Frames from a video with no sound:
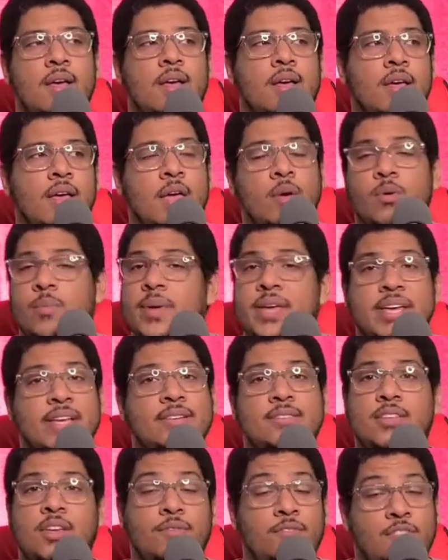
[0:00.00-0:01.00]
It would be
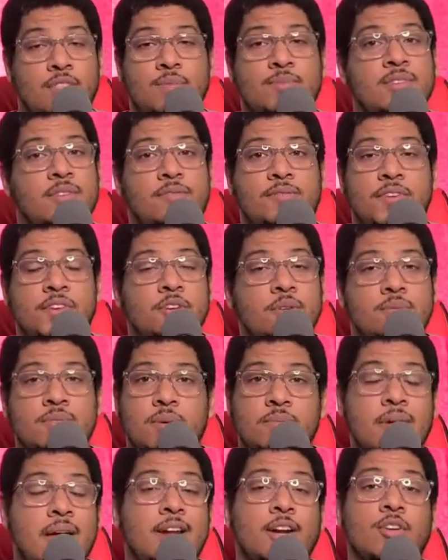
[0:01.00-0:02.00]
easy for them to film
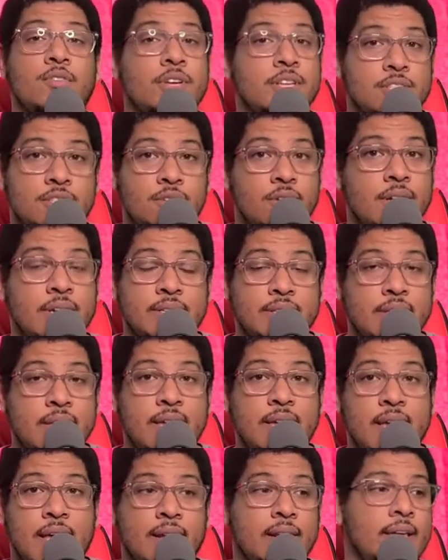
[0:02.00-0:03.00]
some kind of green screen
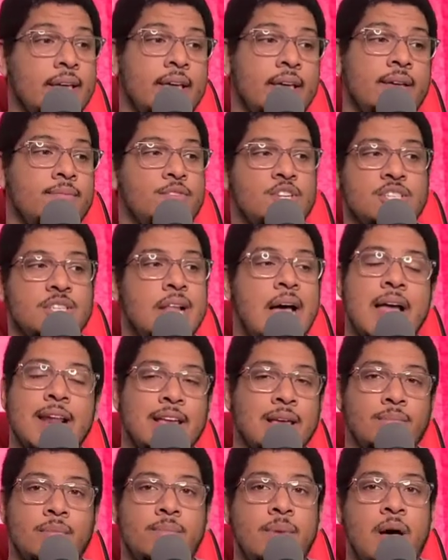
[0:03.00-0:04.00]
thing, and he just lied to
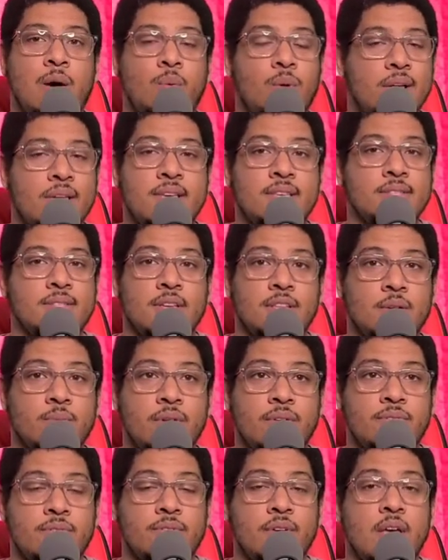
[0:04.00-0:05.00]
him about what he's dealing with.